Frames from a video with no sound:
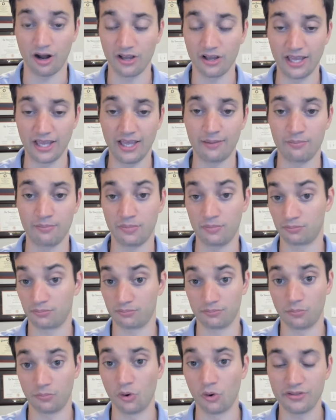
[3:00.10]
all him
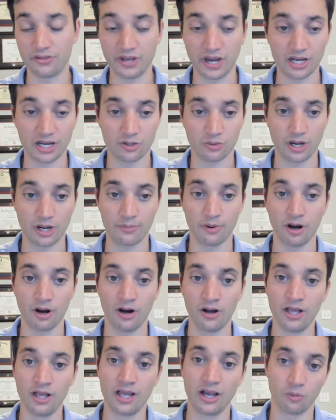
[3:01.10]
more than the 80-20
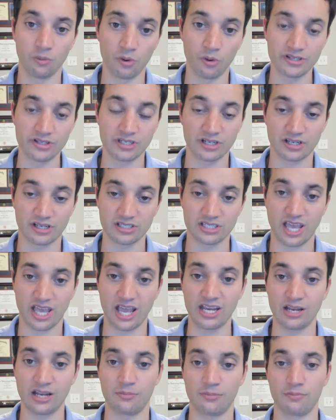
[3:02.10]
ball. It wasn't because
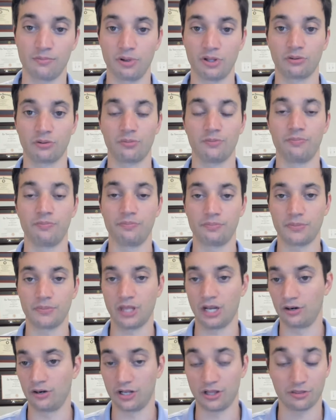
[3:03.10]
K didn't put the,
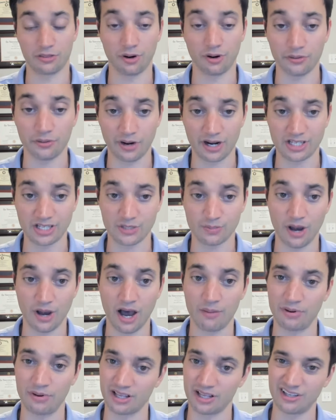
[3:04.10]
you know, didn't throw it in the right
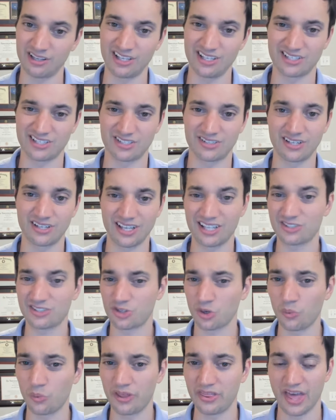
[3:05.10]
spot, but he can
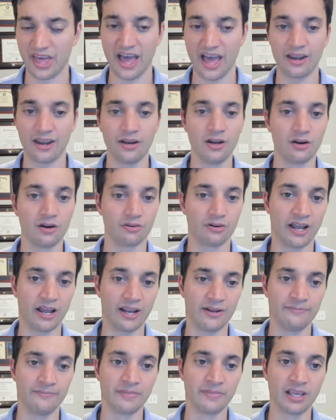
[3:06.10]
still win that,
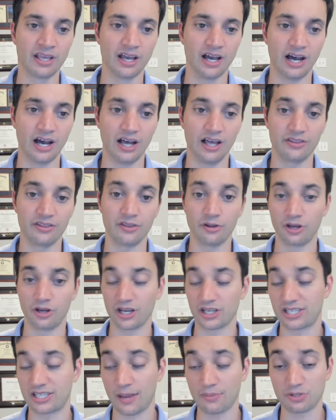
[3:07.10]
right?
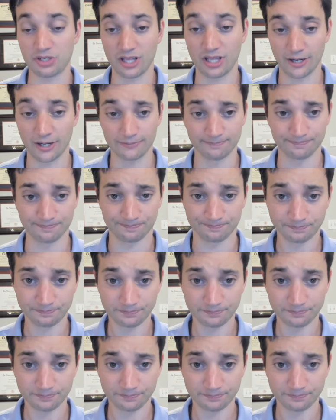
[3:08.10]
The exception there,